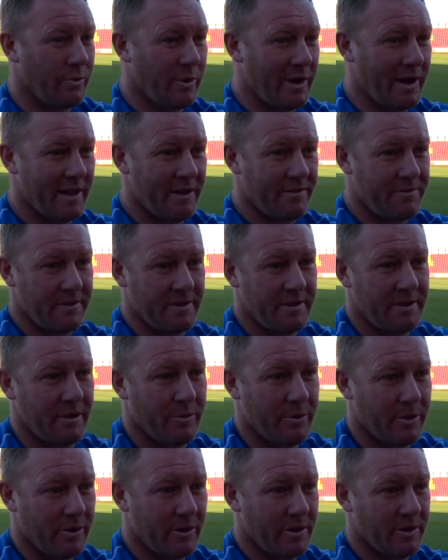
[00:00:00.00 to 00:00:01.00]
Well,
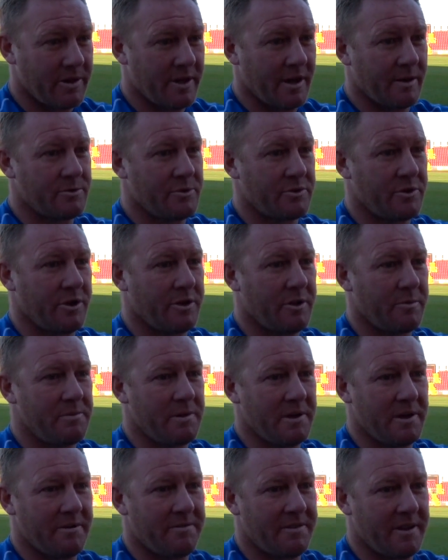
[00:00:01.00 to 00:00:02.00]
with all the games we've got to
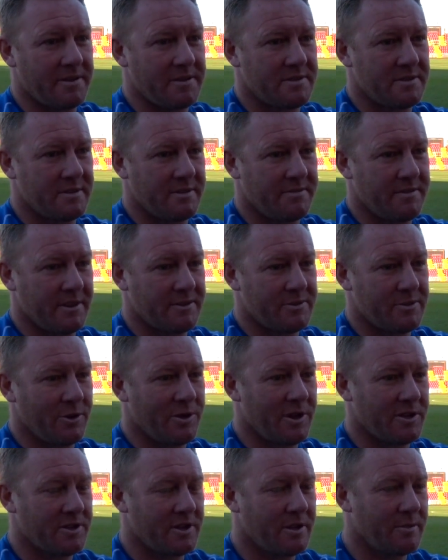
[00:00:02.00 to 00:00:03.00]
play, if that's all
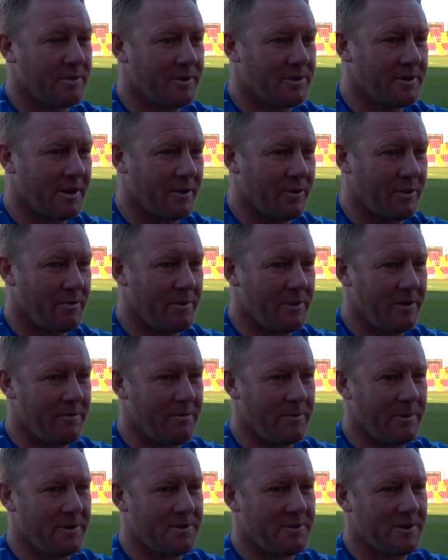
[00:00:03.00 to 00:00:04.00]
that's keeping us out of the playoff
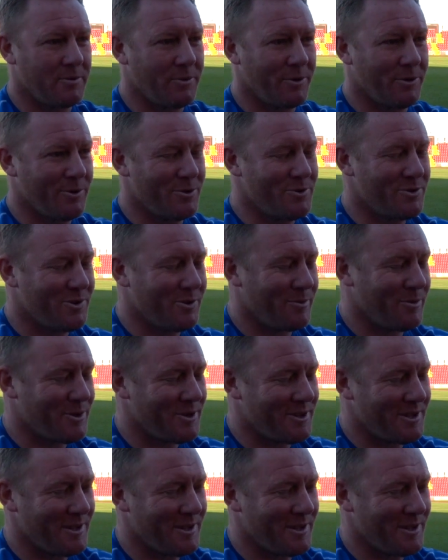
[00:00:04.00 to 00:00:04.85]
places, I won't lose too much